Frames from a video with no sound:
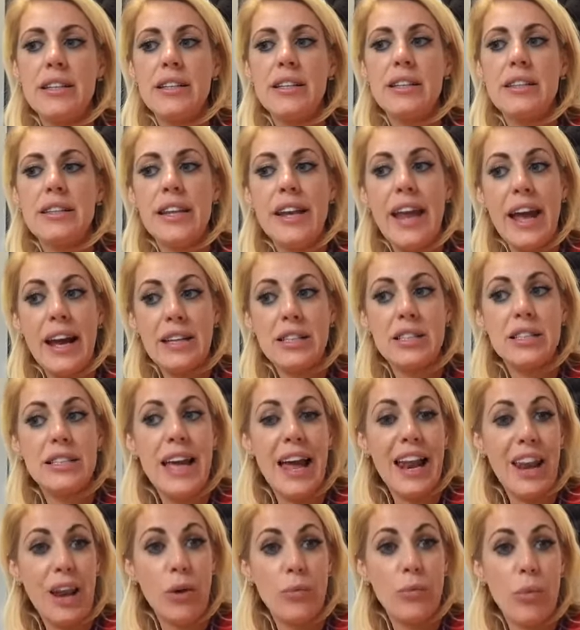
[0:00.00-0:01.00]
The next
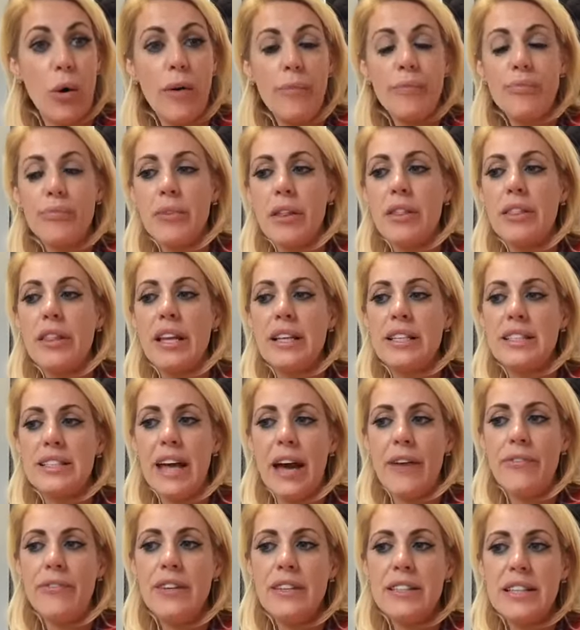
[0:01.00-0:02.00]
yellow one, there's
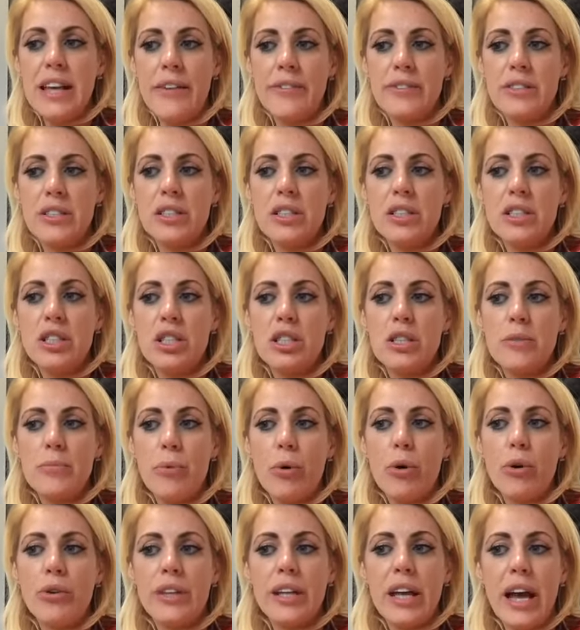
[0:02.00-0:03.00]
definite evidence to
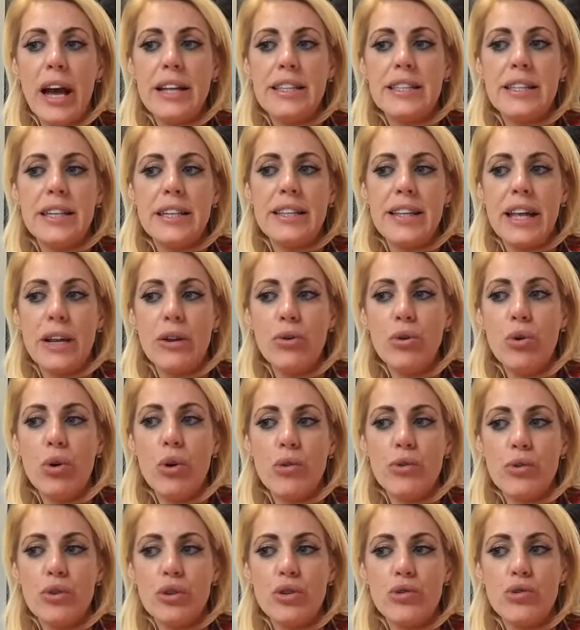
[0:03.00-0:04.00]
support the idea that
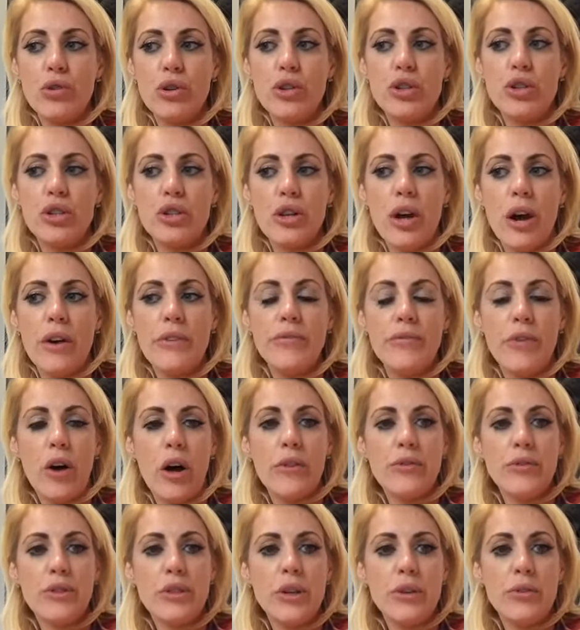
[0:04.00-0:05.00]
neural structures are
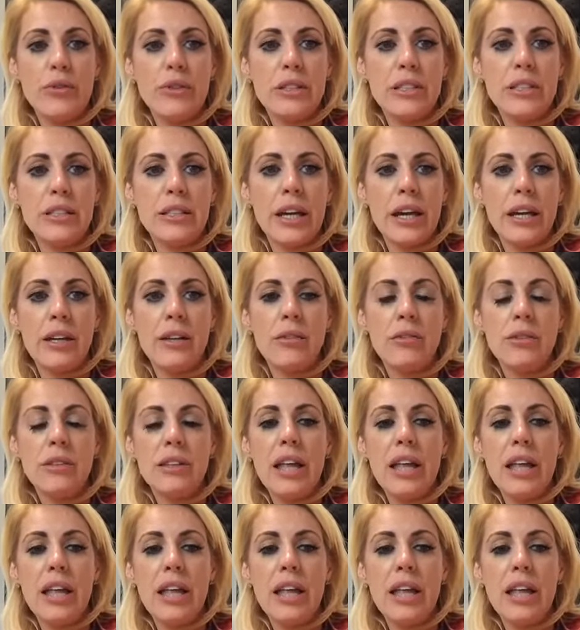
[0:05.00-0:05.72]
involved in OCD.